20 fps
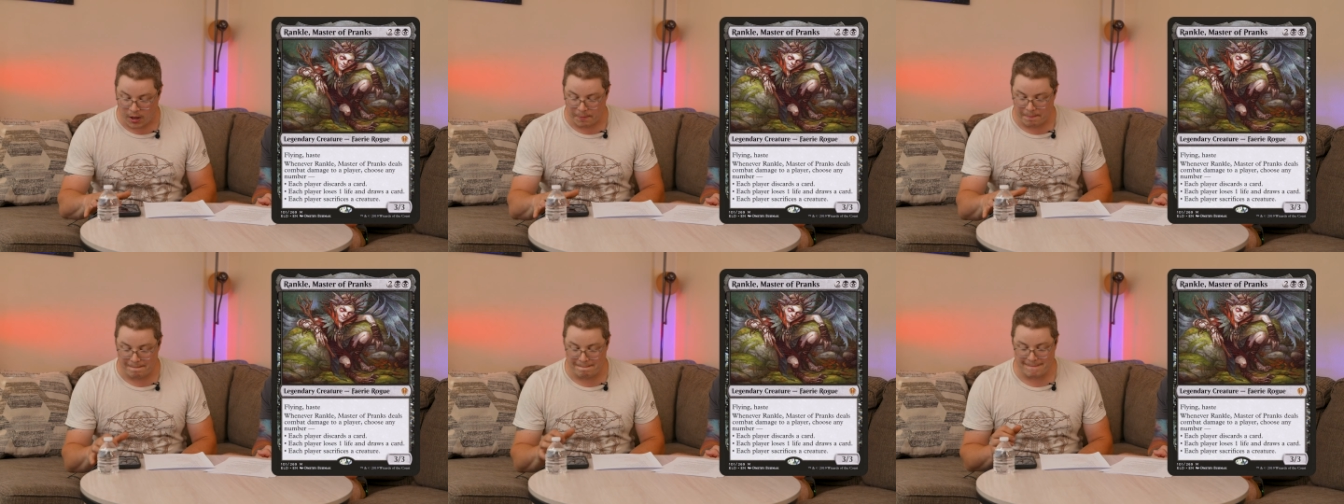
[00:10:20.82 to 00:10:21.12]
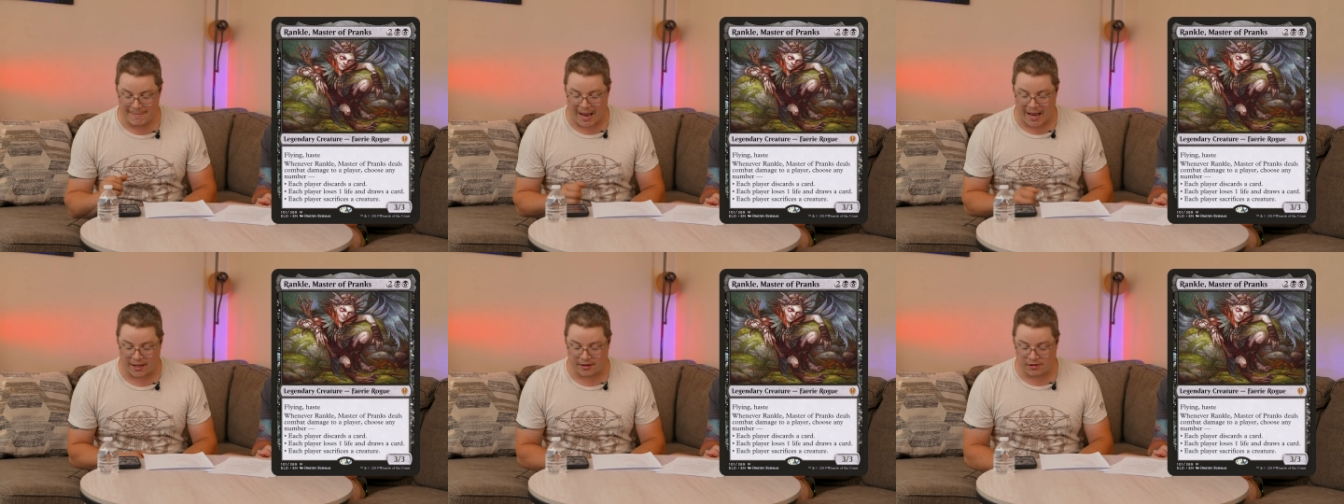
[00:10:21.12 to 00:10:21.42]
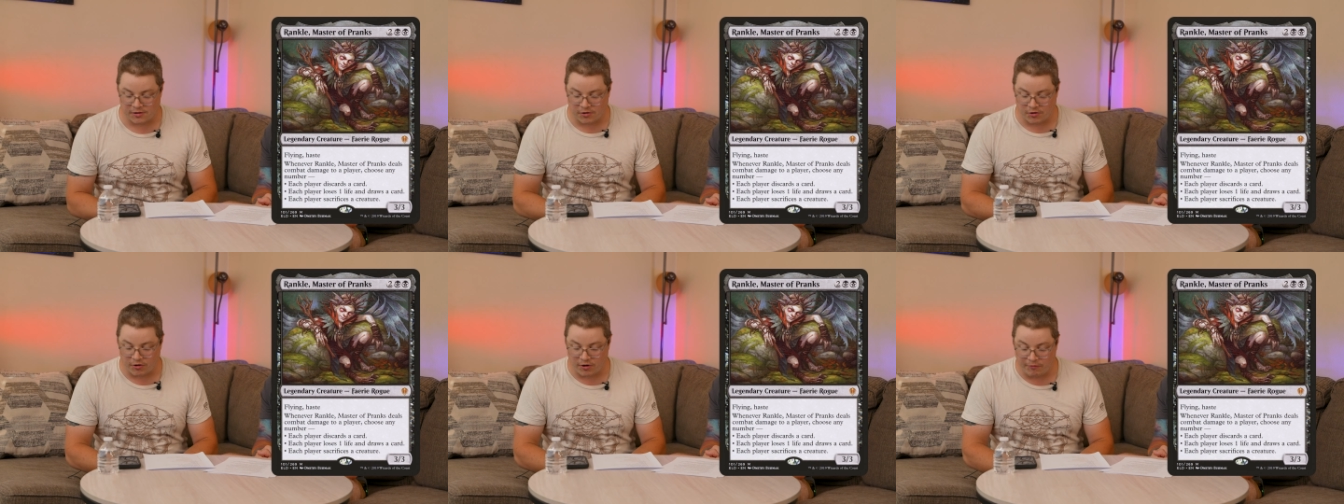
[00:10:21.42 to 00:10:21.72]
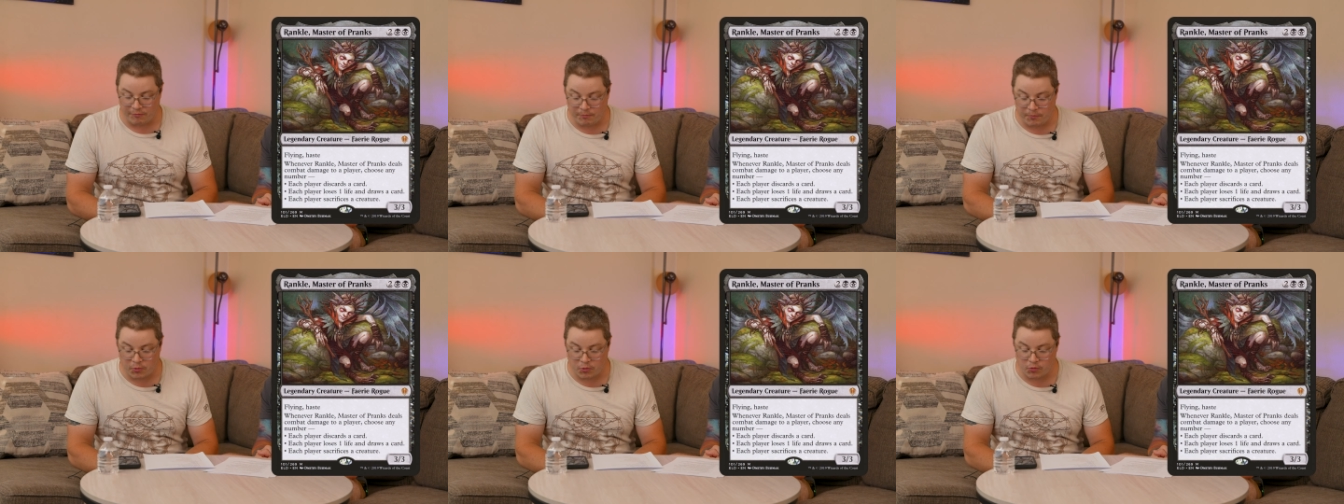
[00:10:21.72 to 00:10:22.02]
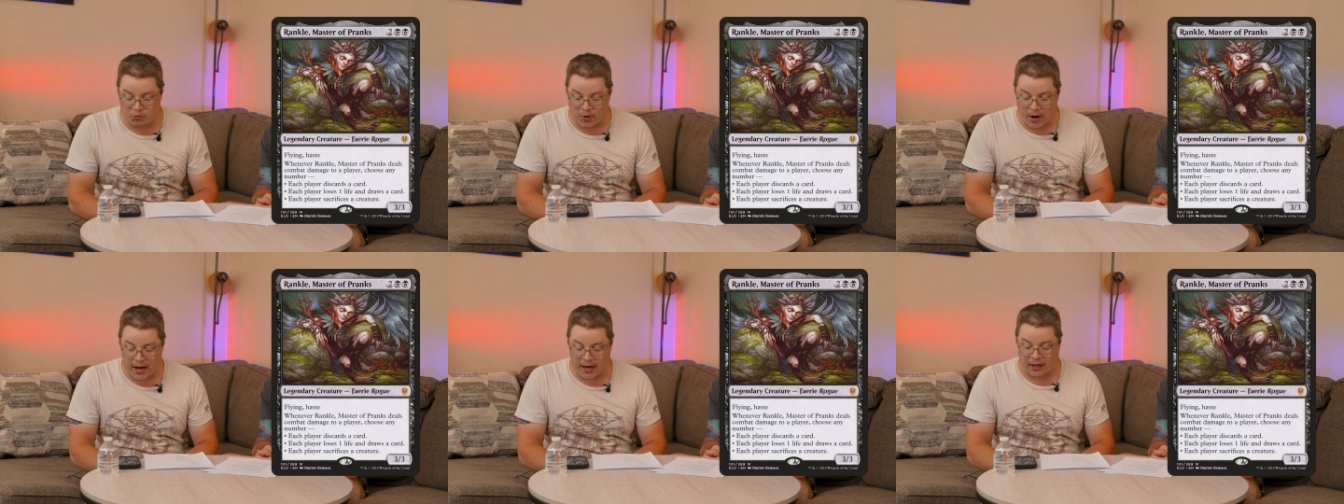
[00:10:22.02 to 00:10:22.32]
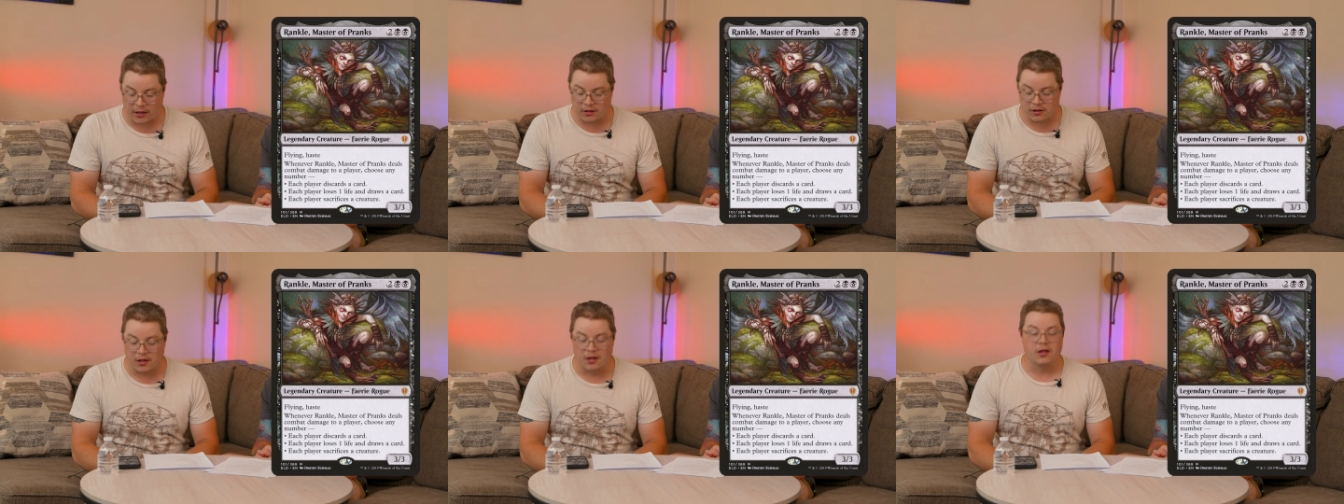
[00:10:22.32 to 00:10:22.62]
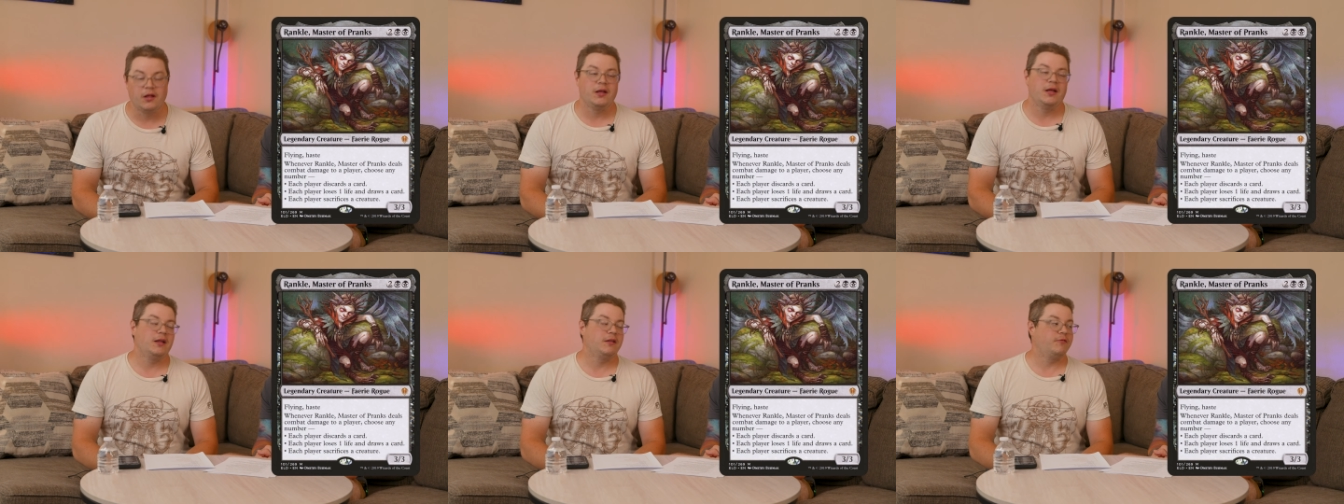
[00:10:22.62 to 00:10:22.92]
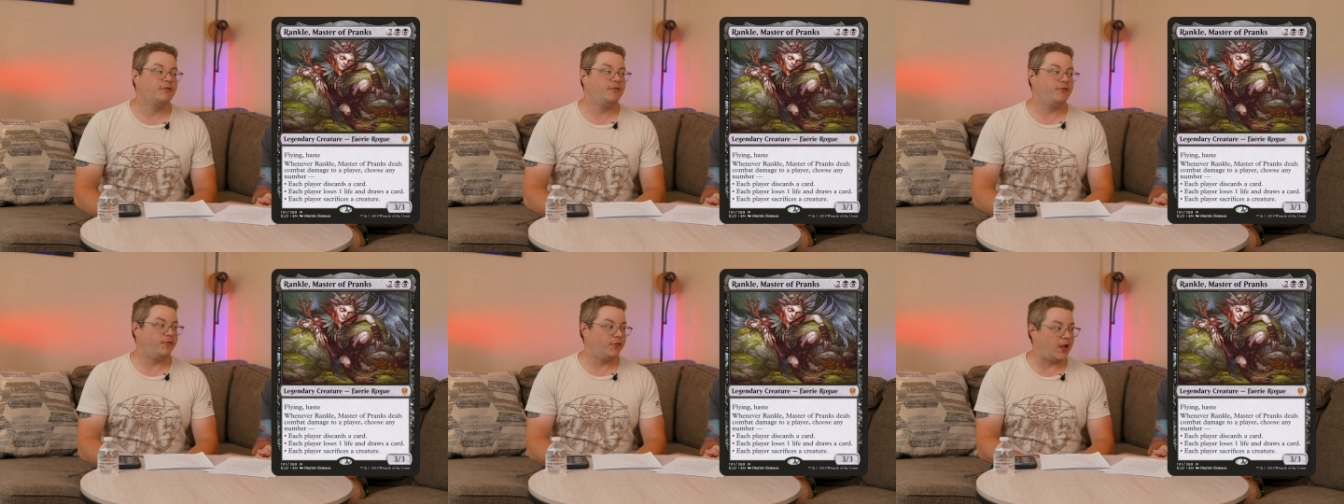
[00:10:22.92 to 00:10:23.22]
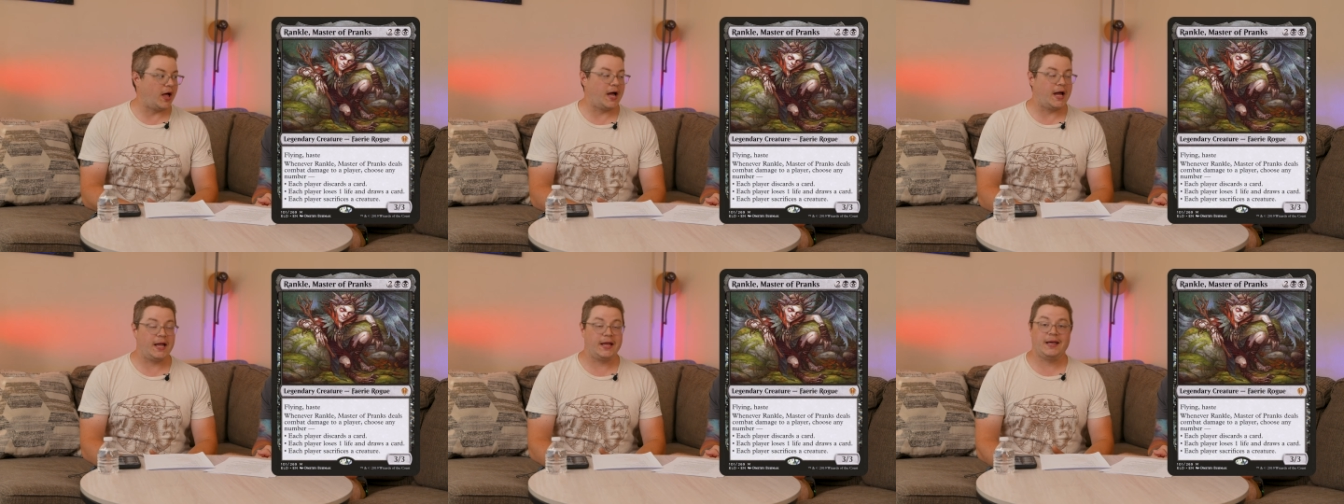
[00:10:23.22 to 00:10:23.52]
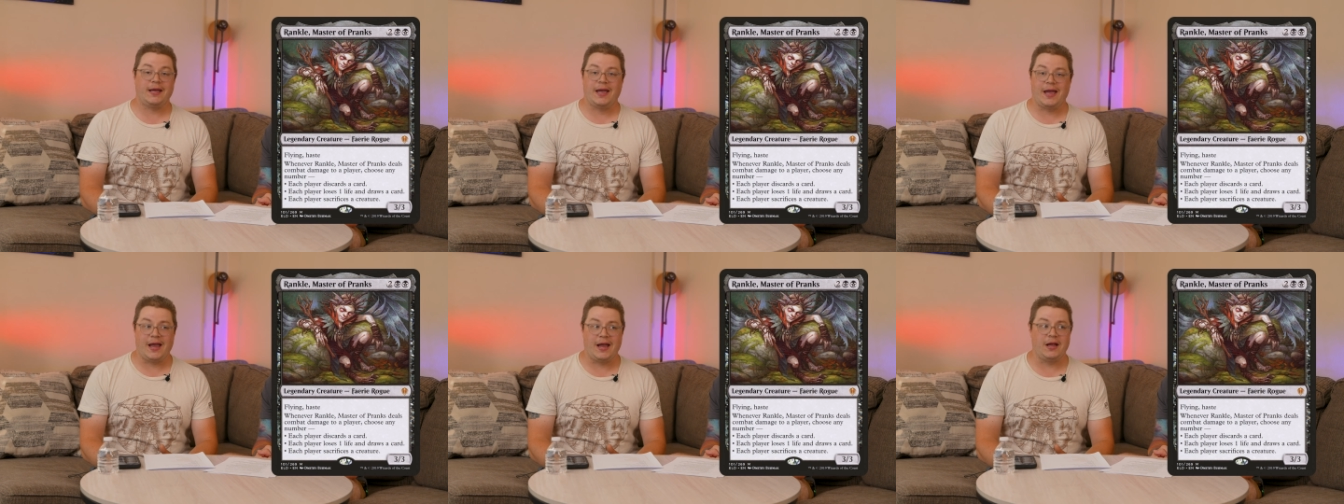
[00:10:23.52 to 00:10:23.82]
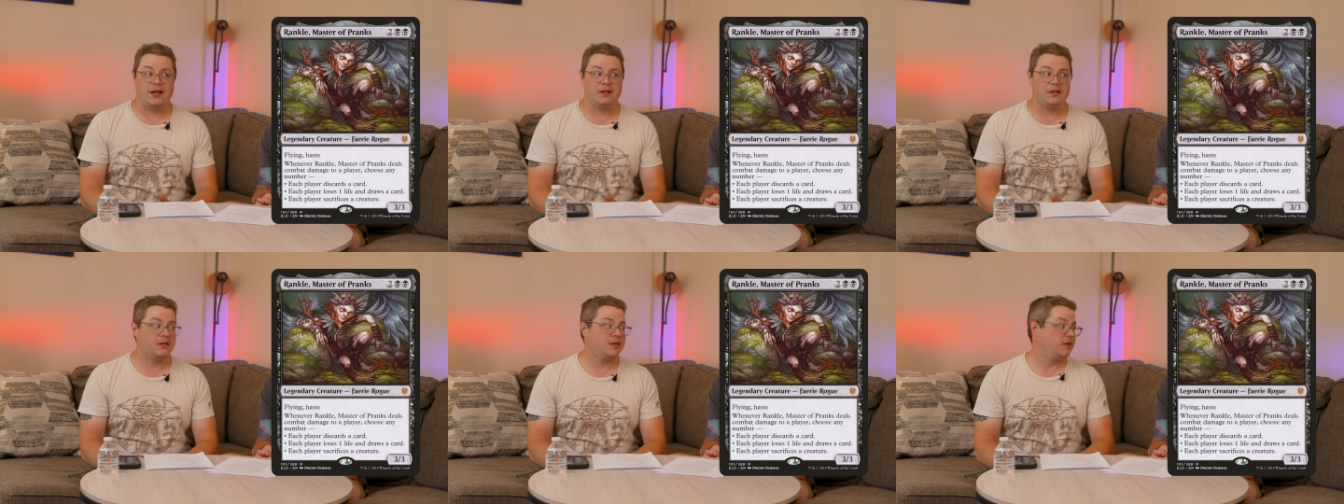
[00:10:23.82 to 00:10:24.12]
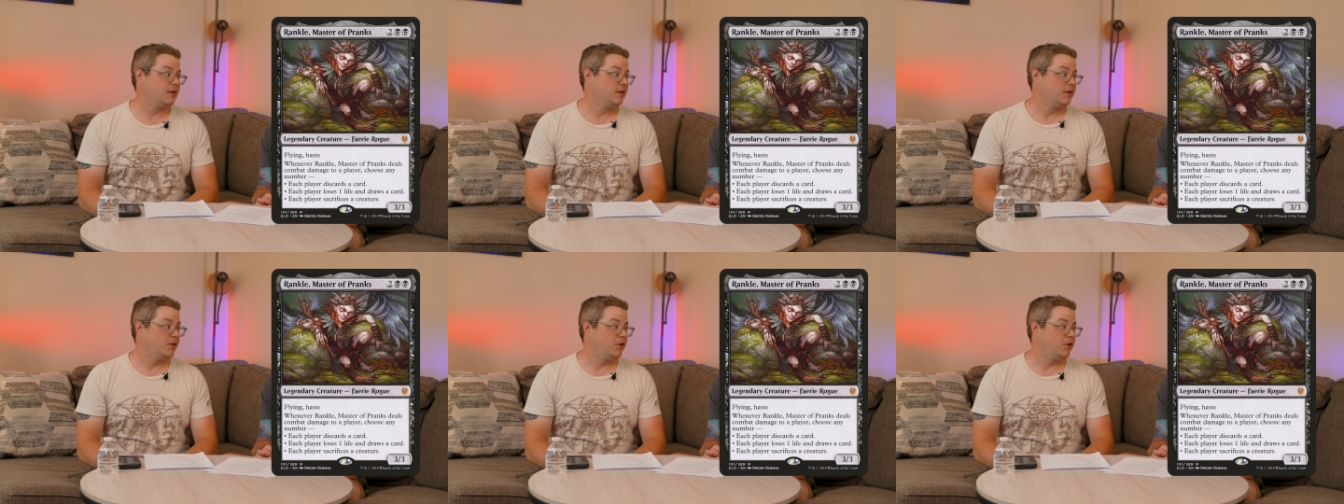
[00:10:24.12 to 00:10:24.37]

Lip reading: Master of Pranks, flying, haste.